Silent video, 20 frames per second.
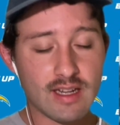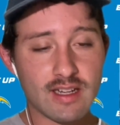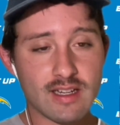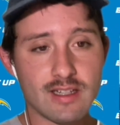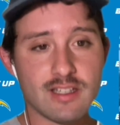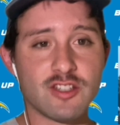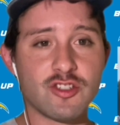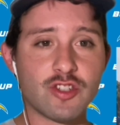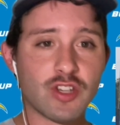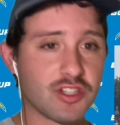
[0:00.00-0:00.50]

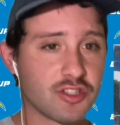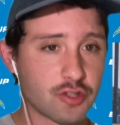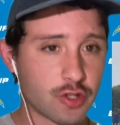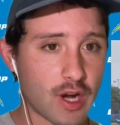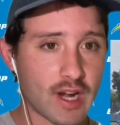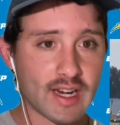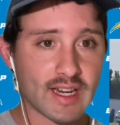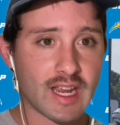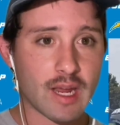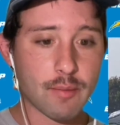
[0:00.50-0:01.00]
It's just
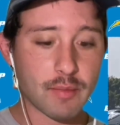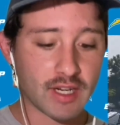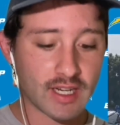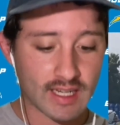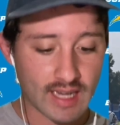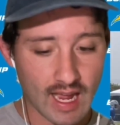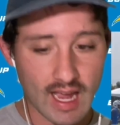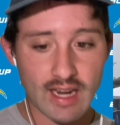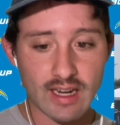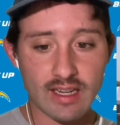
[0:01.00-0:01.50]
training camp
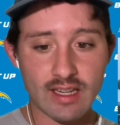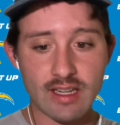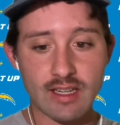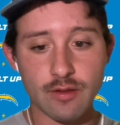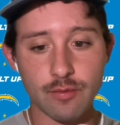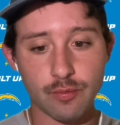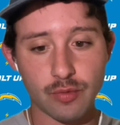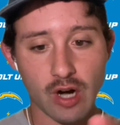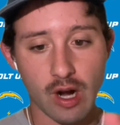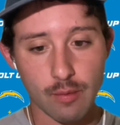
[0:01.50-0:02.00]
again. He
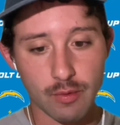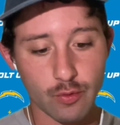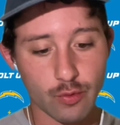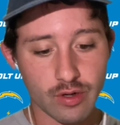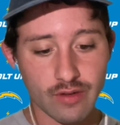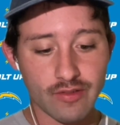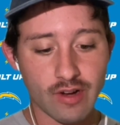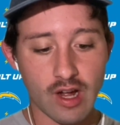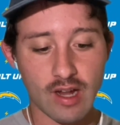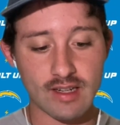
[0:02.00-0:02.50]
probably would
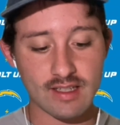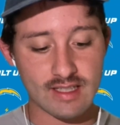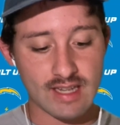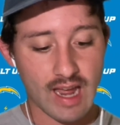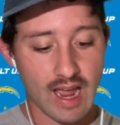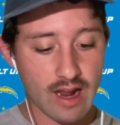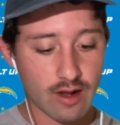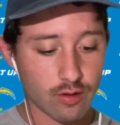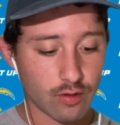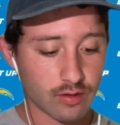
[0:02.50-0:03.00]
have gotten
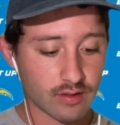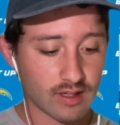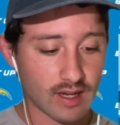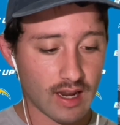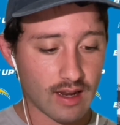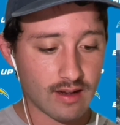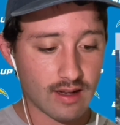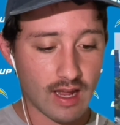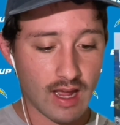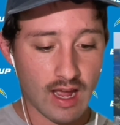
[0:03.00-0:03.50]
tackled
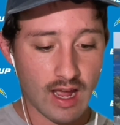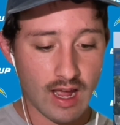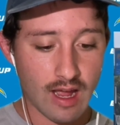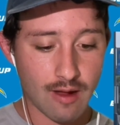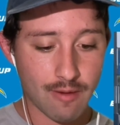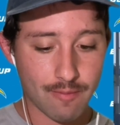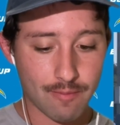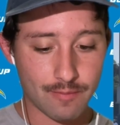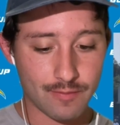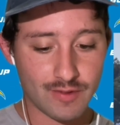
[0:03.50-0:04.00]

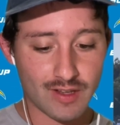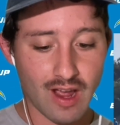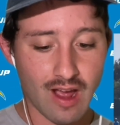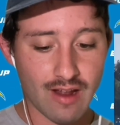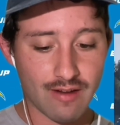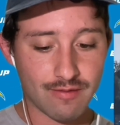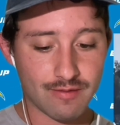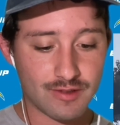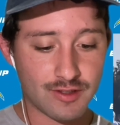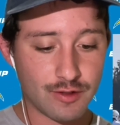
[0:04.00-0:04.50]

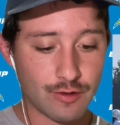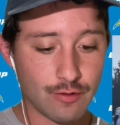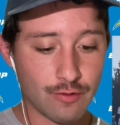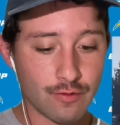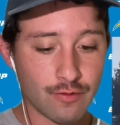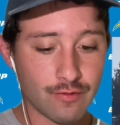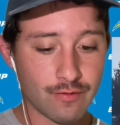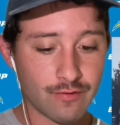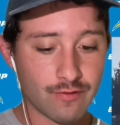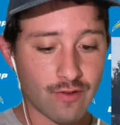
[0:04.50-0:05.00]
not
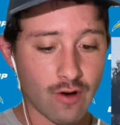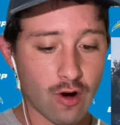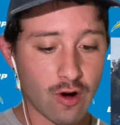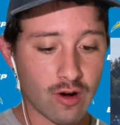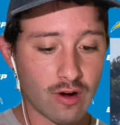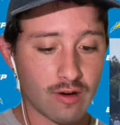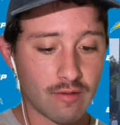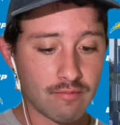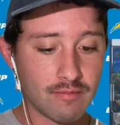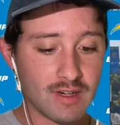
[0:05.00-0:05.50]
too
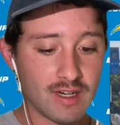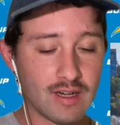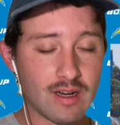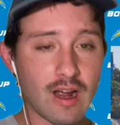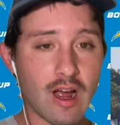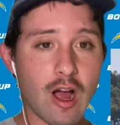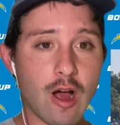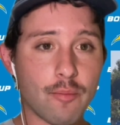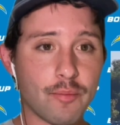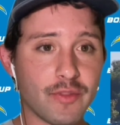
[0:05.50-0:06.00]
far
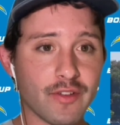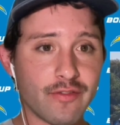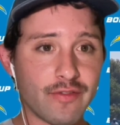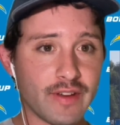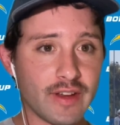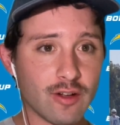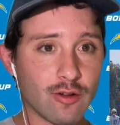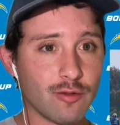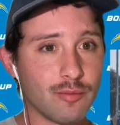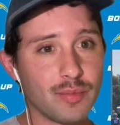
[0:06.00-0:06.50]
up the
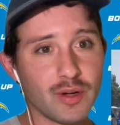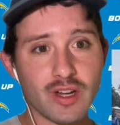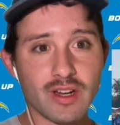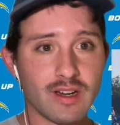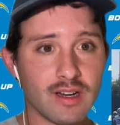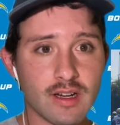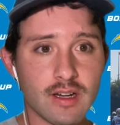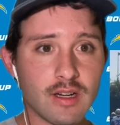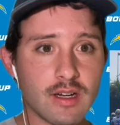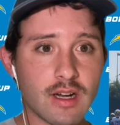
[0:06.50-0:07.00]
field,
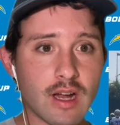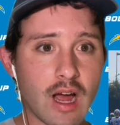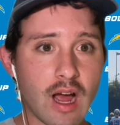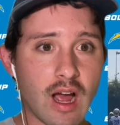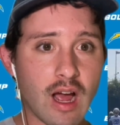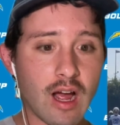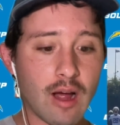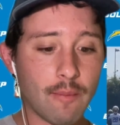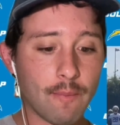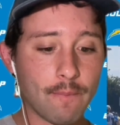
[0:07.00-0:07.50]
but
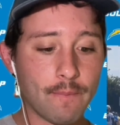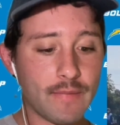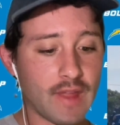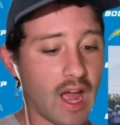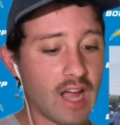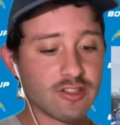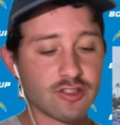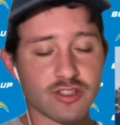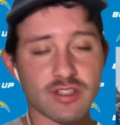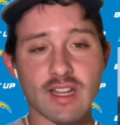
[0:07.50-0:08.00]

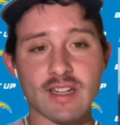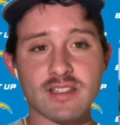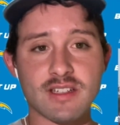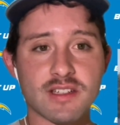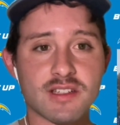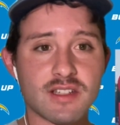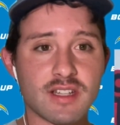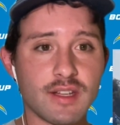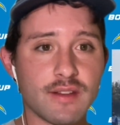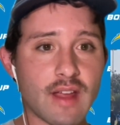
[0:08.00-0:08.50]
I just like to
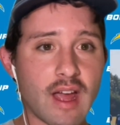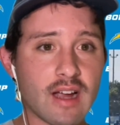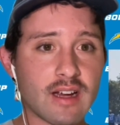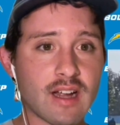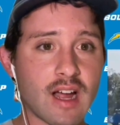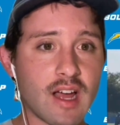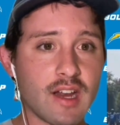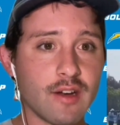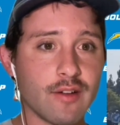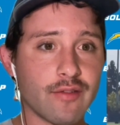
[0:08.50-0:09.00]
see that
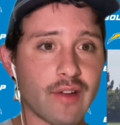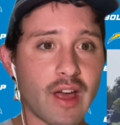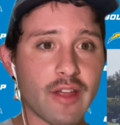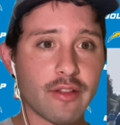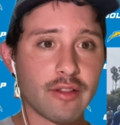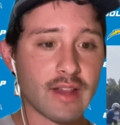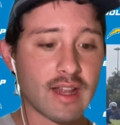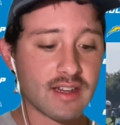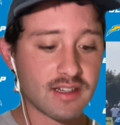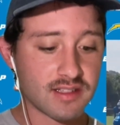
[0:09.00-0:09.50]
kind of
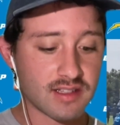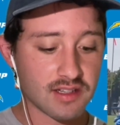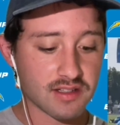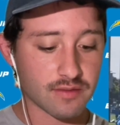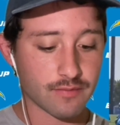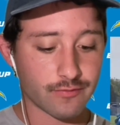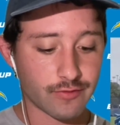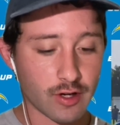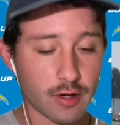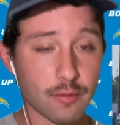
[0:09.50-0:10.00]

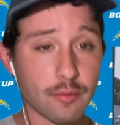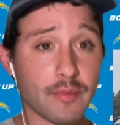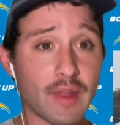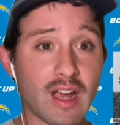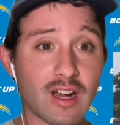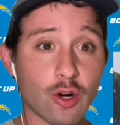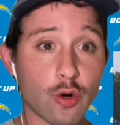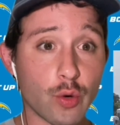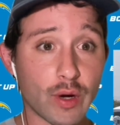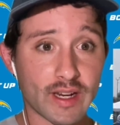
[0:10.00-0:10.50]
athleticism from
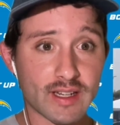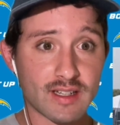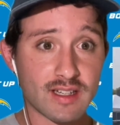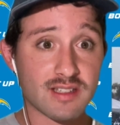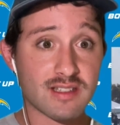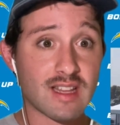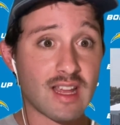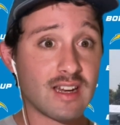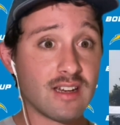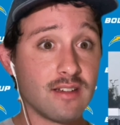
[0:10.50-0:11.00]
that
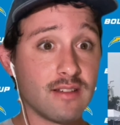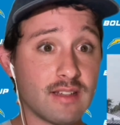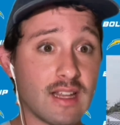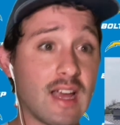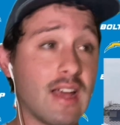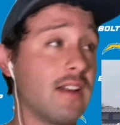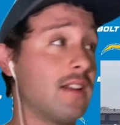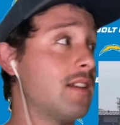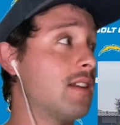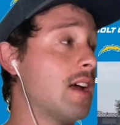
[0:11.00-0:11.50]
quickness,
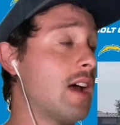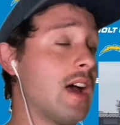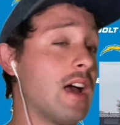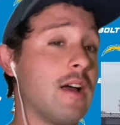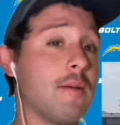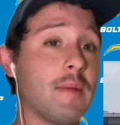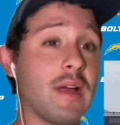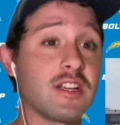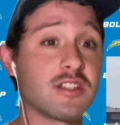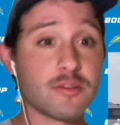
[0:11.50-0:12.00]
that
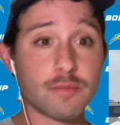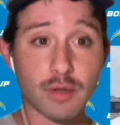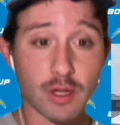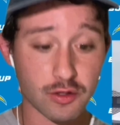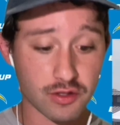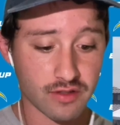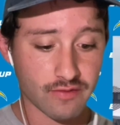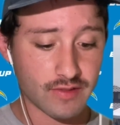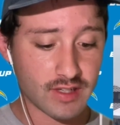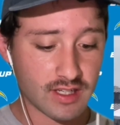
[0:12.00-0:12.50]

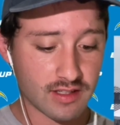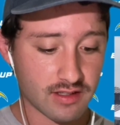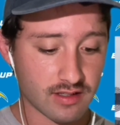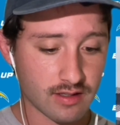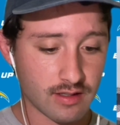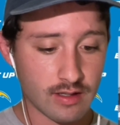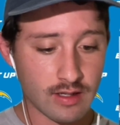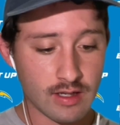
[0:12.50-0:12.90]
explosiveness.